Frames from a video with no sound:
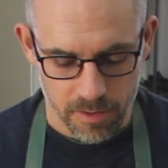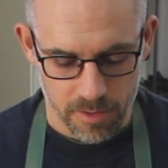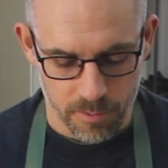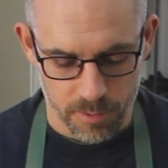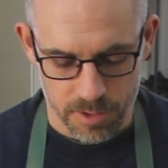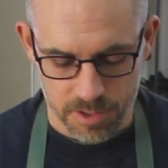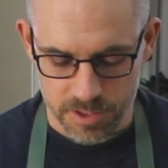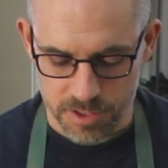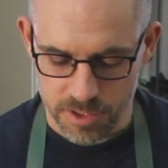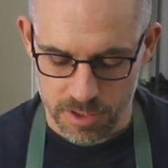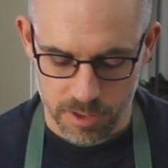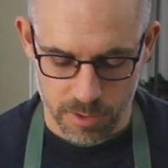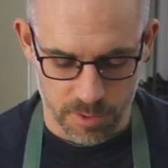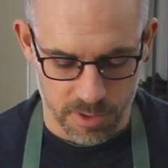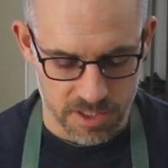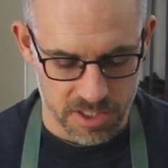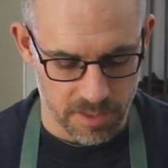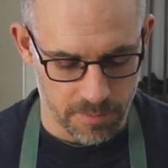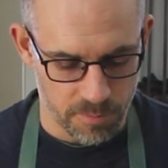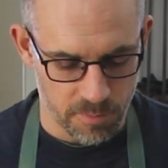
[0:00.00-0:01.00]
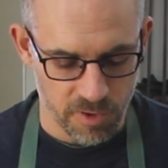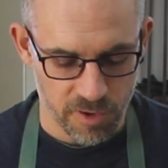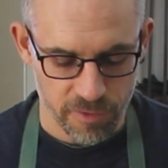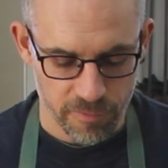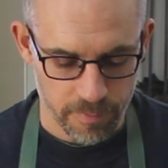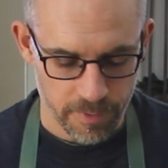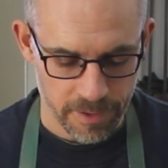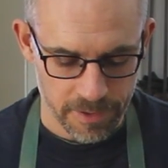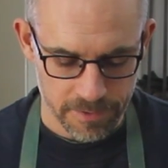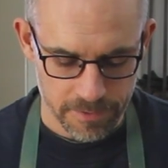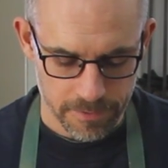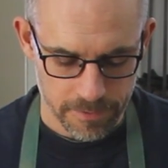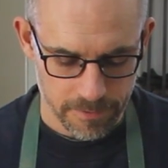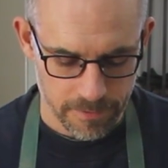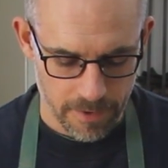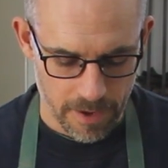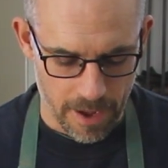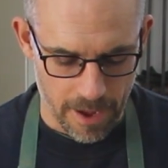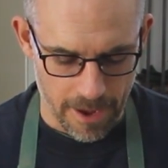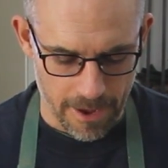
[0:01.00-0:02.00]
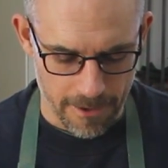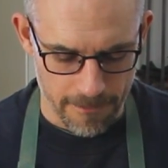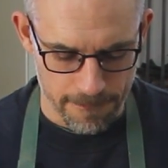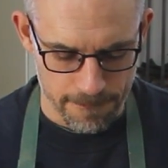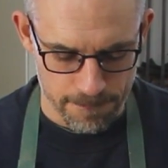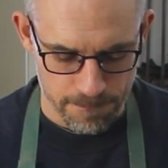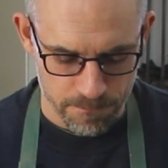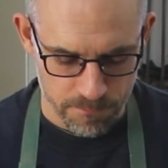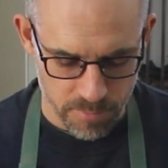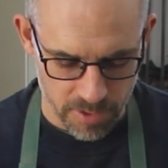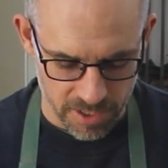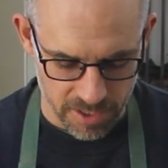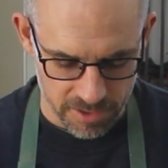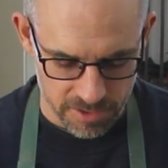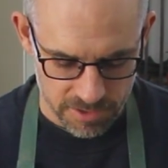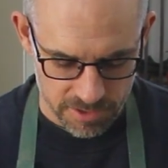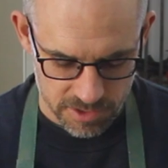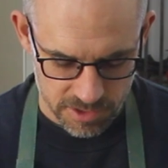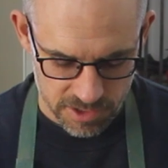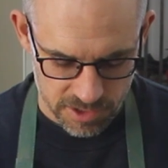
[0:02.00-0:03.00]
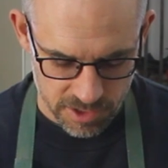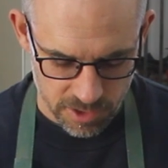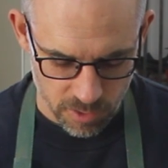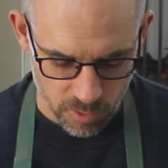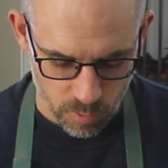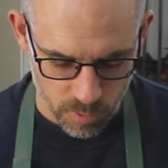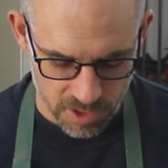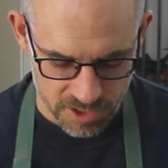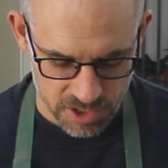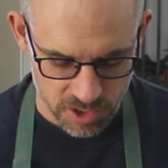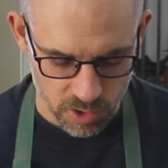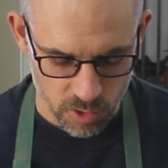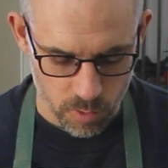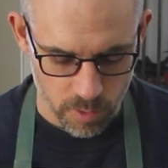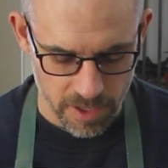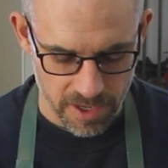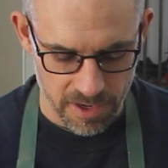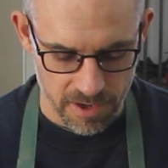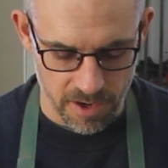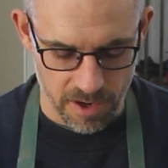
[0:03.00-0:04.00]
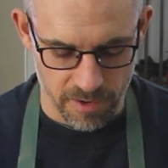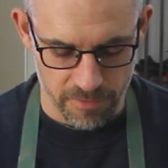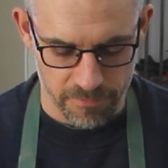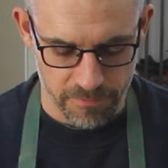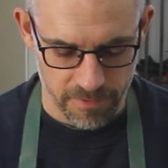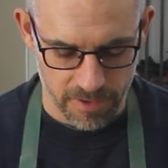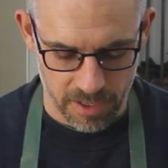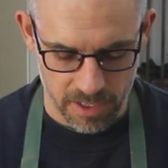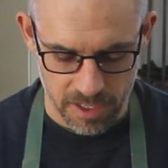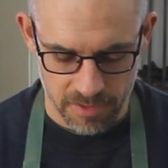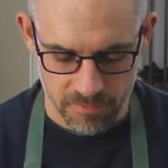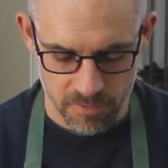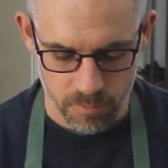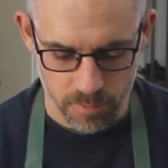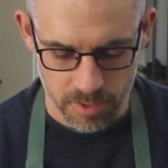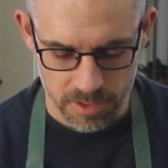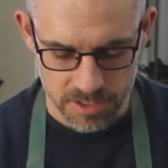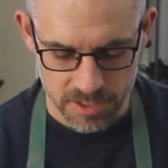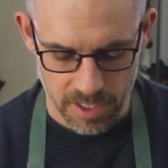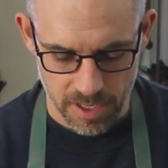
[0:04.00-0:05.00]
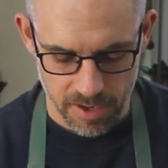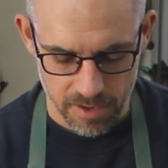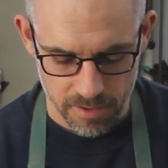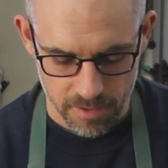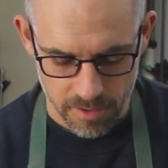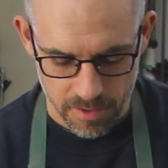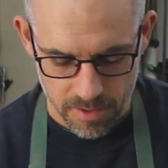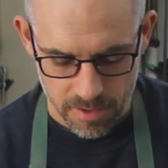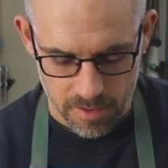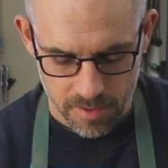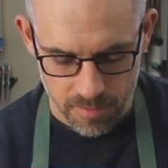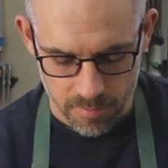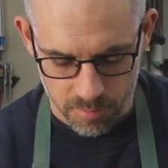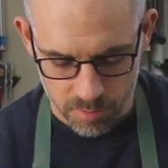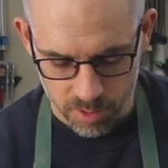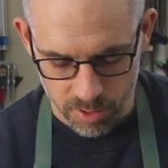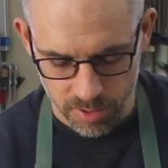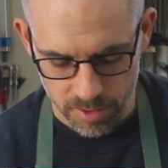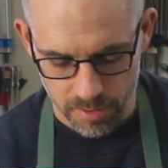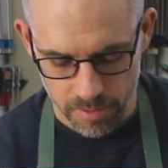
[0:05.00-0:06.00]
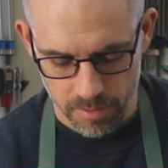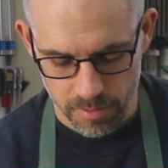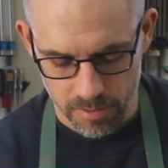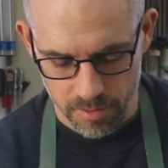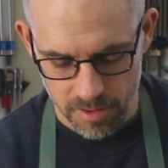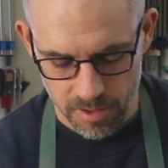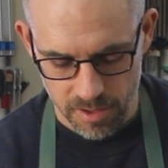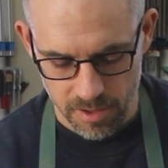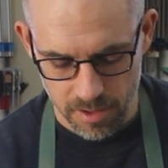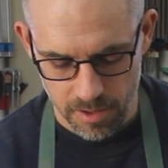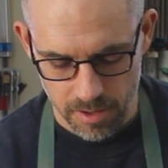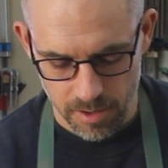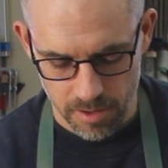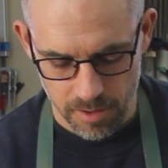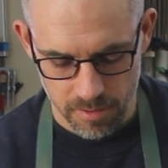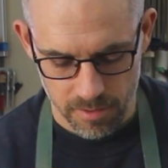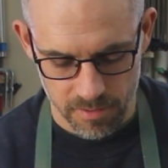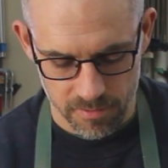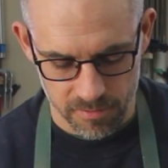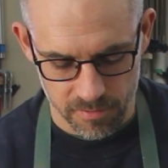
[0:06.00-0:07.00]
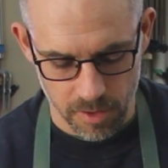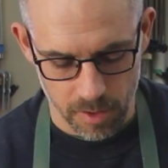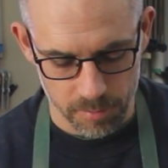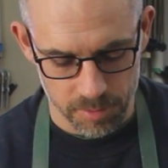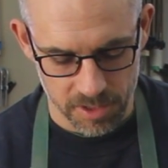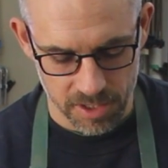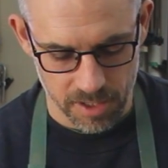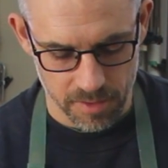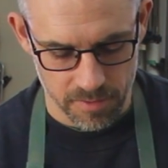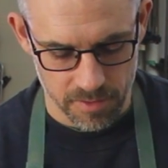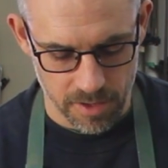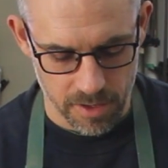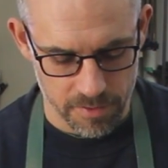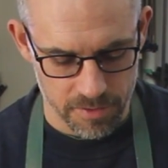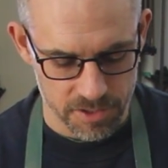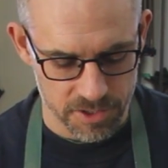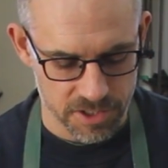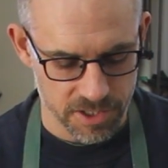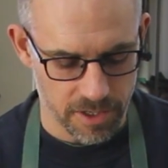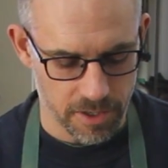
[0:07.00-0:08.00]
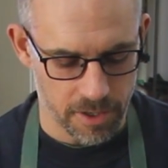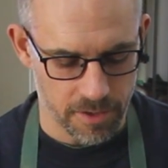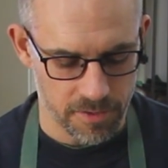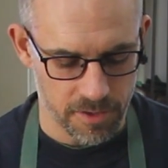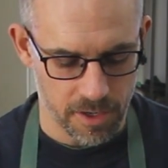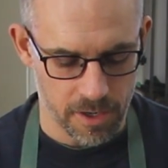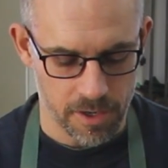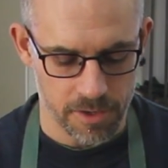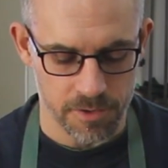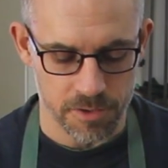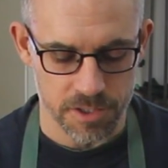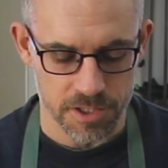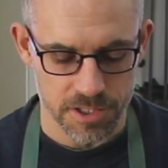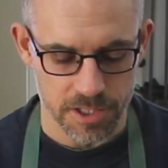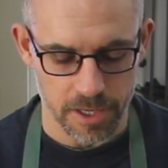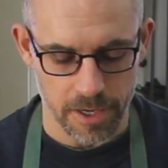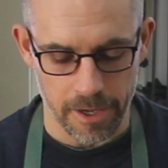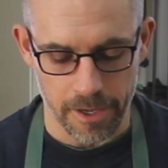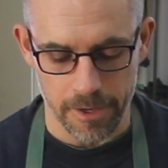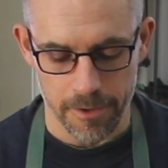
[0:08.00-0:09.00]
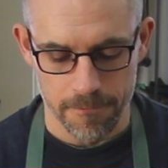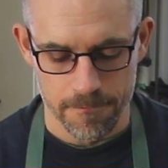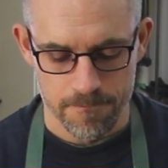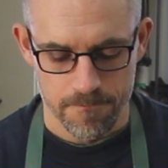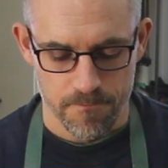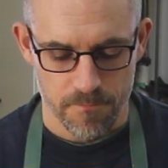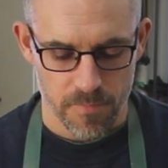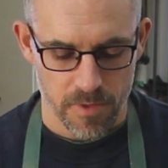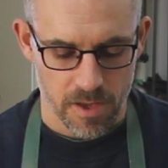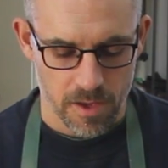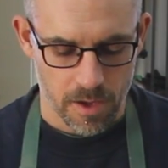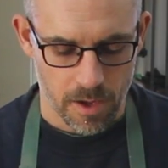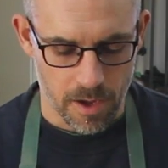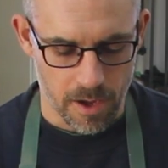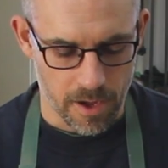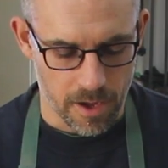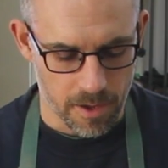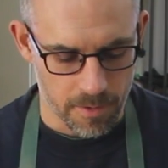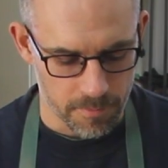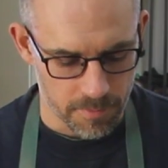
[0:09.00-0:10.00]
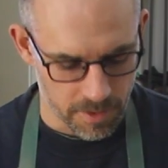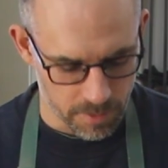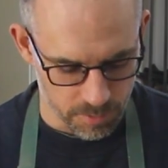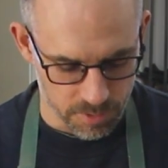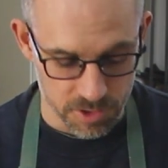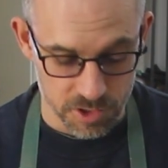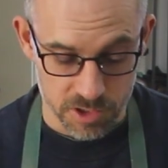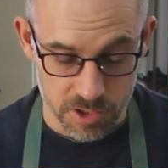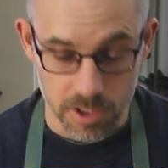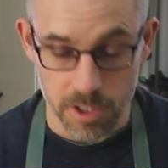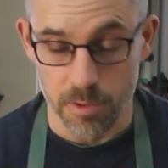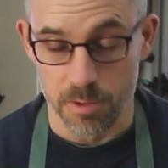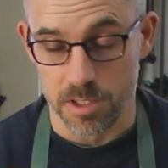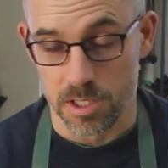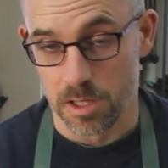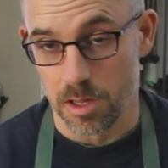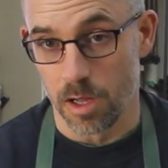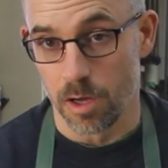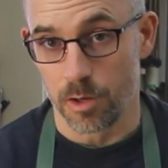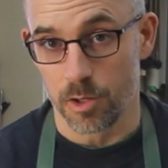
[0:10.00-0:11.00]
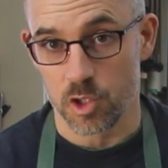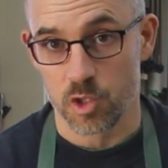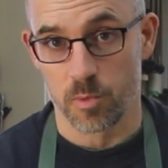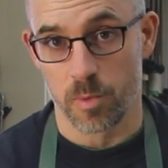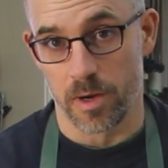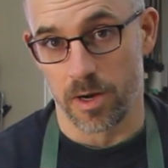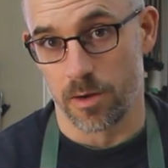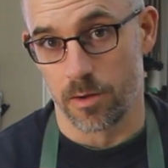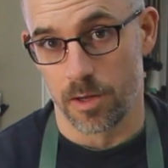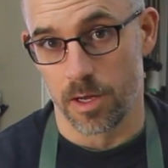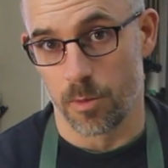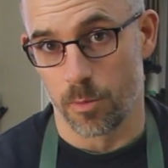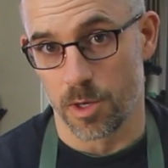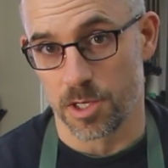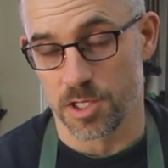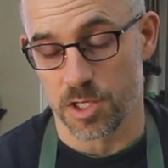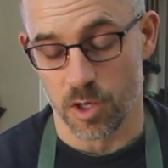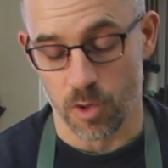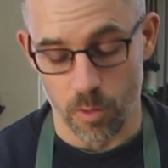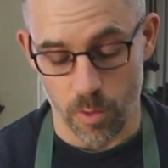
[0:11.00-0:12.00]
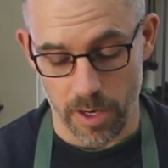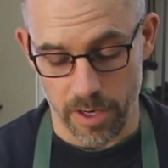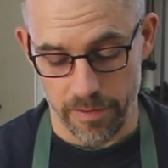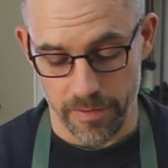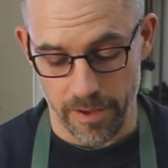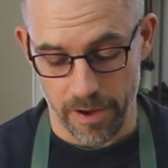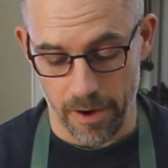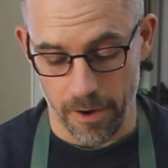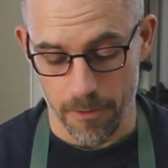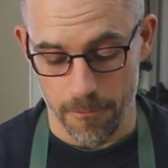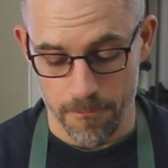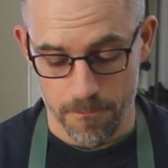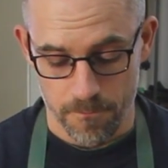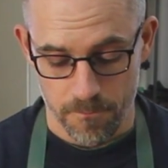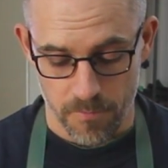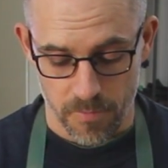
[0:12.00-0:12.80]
There was some movement, but it still wasn't quite enough. And even once I put the sculpting on the underside, it was close, but it wasn't quite there.